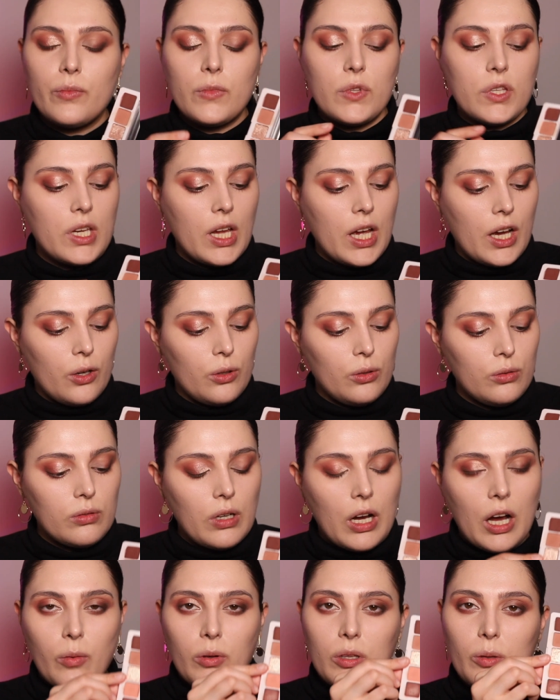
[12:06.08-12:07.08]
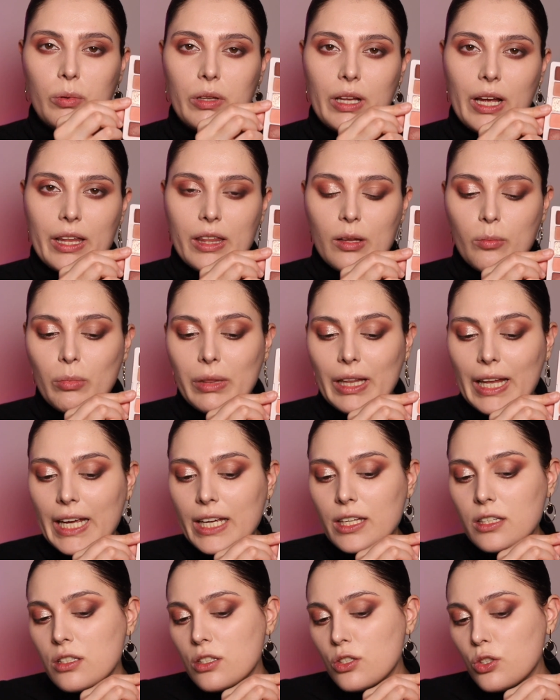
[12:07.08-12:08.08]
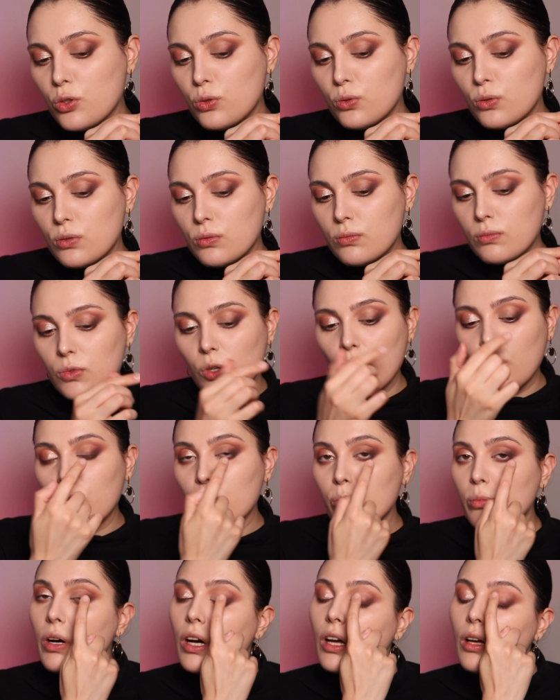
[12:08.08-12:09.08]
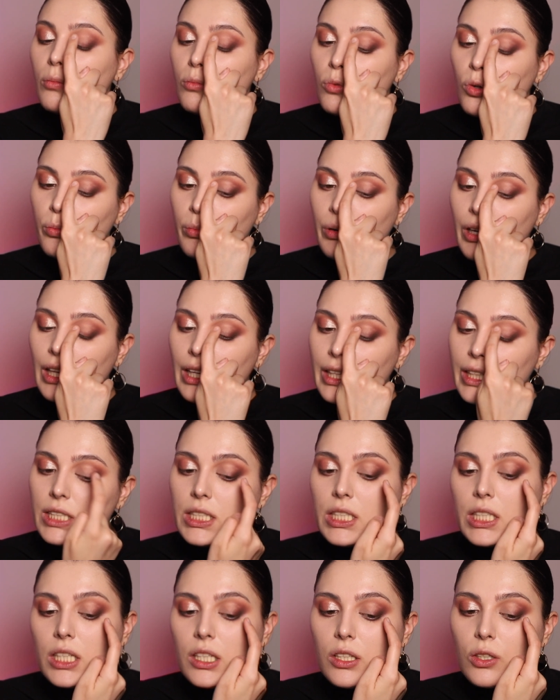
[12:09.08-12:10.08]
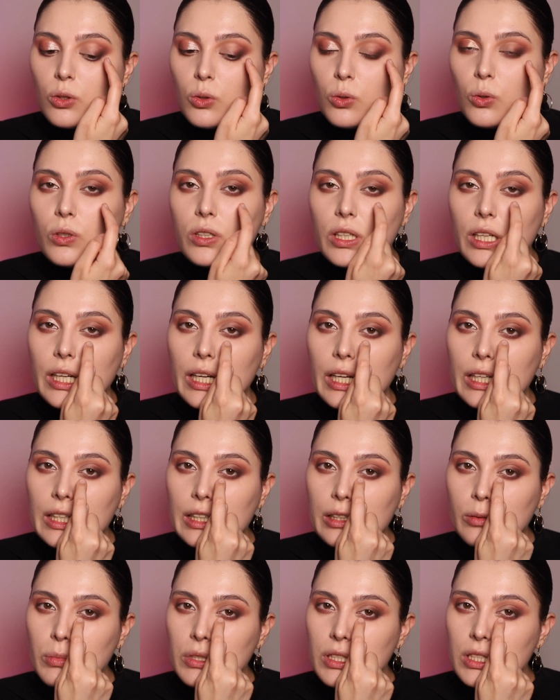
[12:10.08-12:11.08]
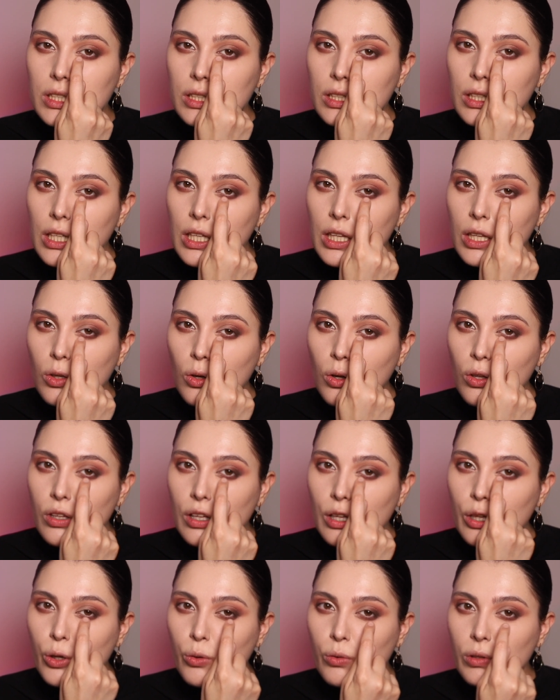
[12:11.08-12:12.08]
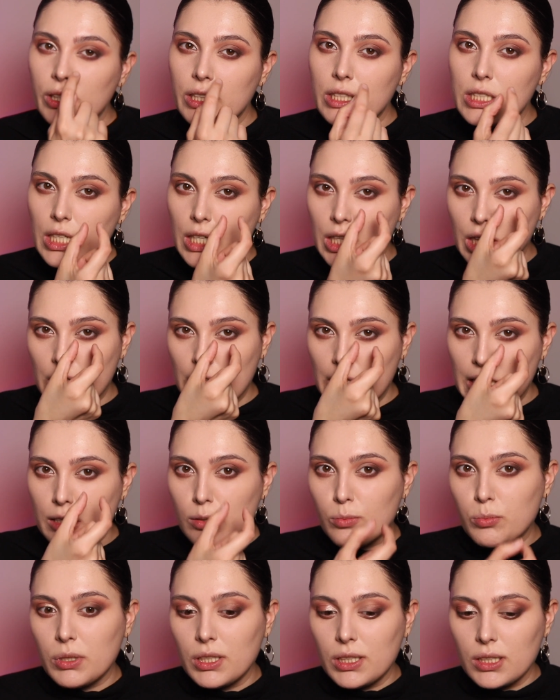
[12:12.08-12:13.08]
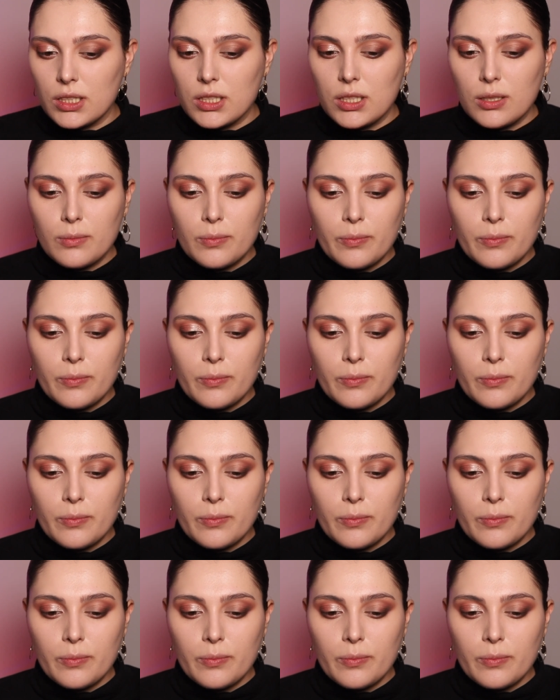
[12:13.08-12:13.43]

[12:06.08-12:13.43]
Now I will apply the Blaze Nude on my mobile lid inner corner and a little bit on the lower lid in the inner part.